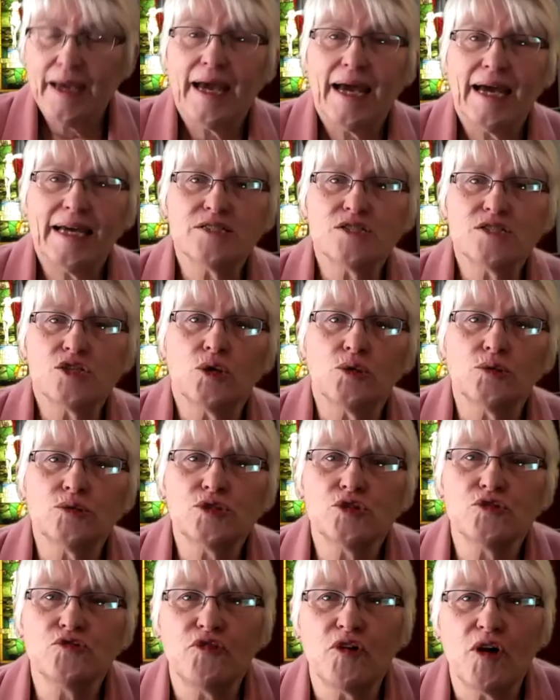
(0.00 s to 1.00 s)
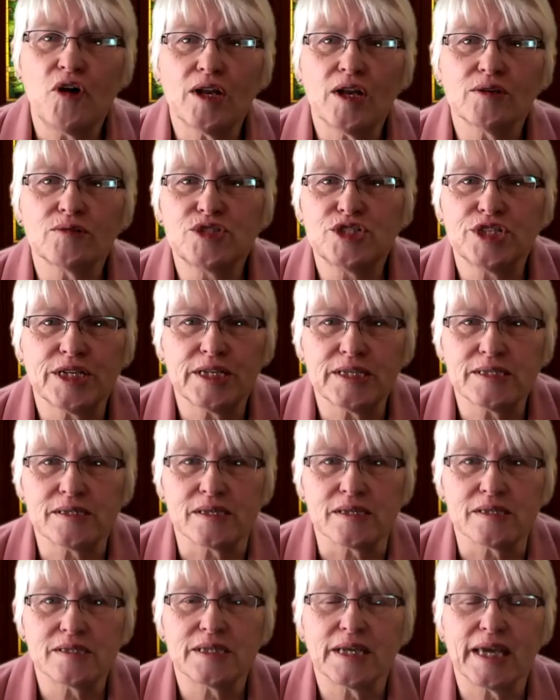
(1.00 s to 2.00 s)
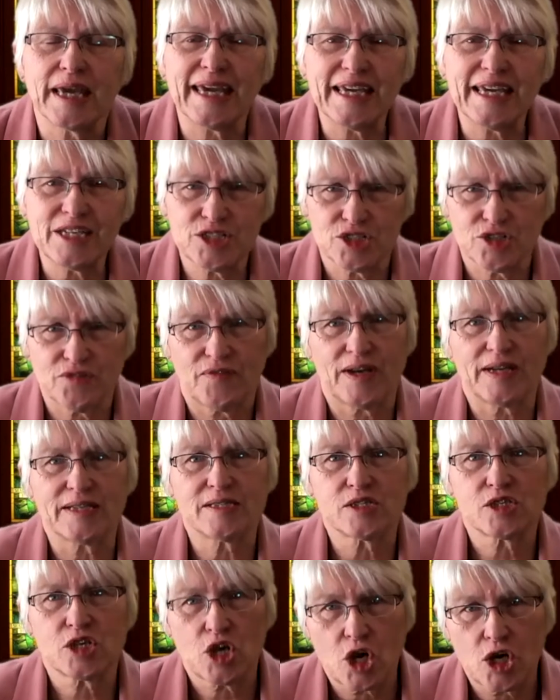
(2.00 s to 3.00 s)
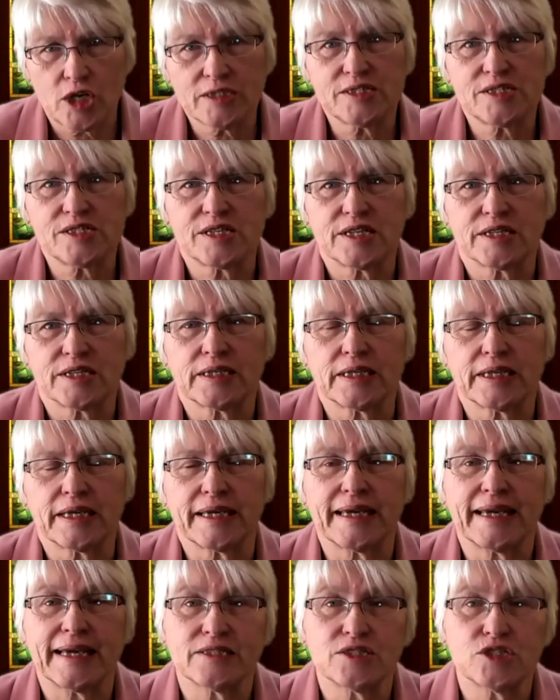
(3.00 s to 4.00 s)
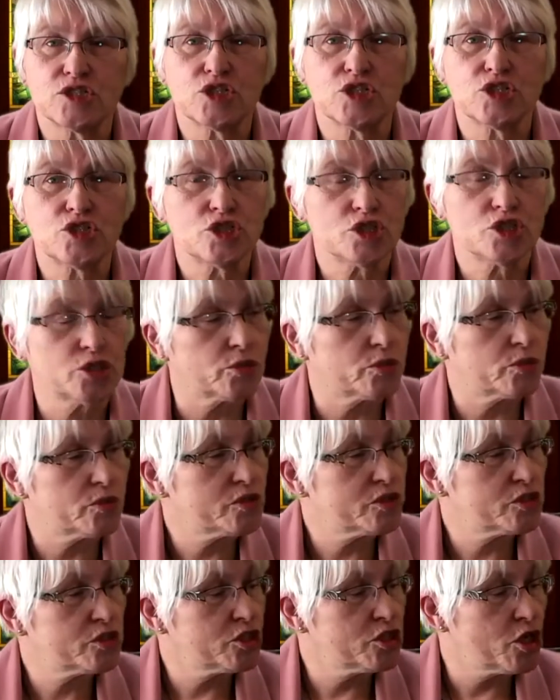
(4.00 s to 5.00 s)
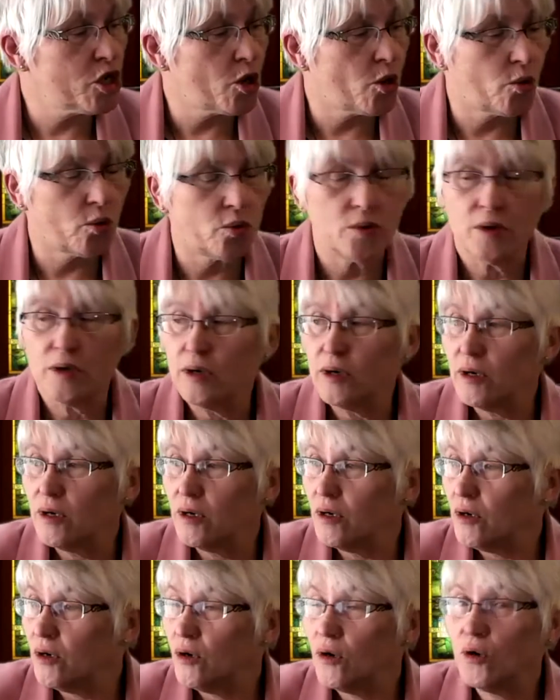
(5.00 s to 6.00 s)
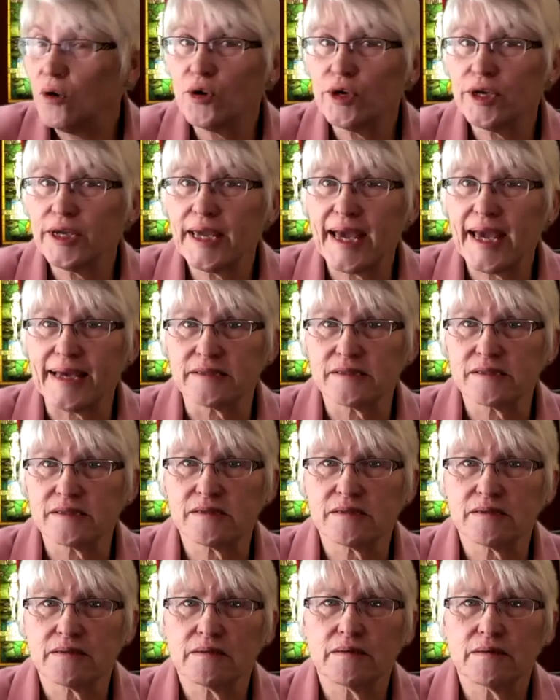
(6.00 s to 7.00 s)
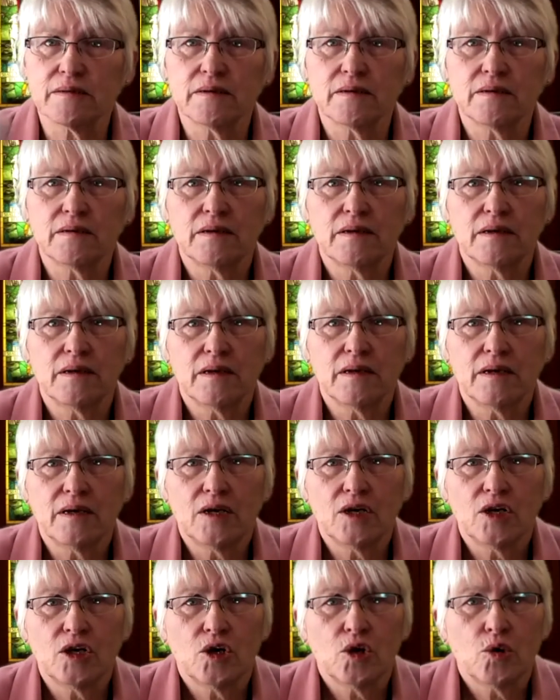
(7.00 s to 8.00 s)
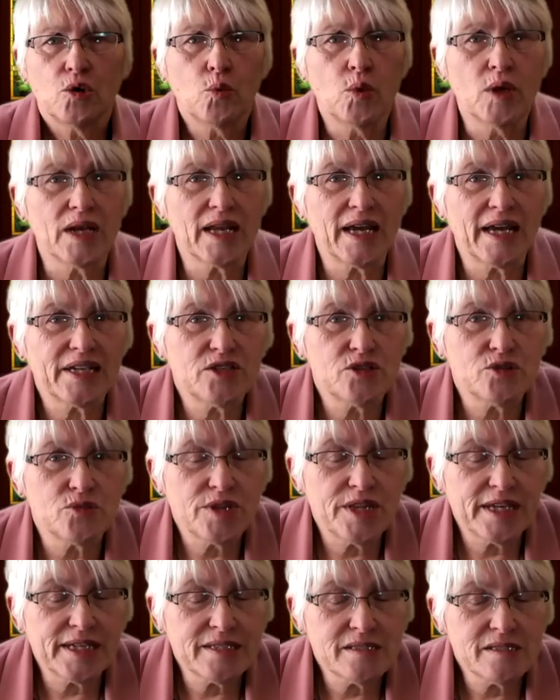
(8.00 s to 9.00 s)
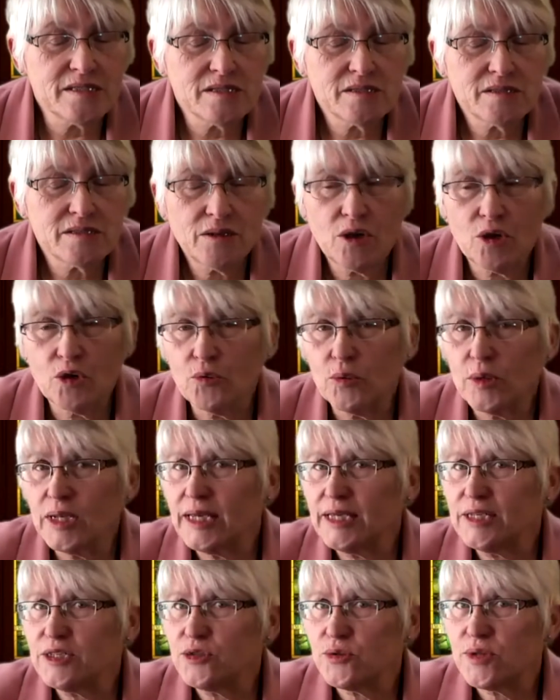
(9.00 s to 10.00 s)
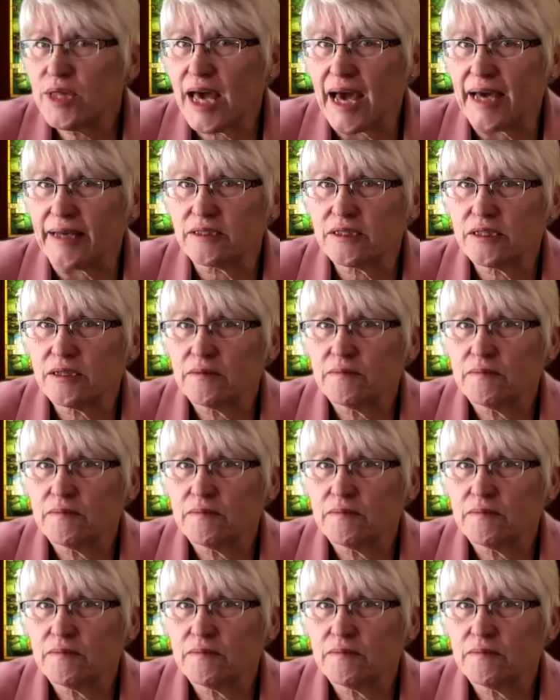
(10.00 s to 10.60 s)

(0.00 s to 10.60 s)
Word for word: As those who follow Jesus, each of us constantly gets to choose no or yes. Will I do this or will I do that?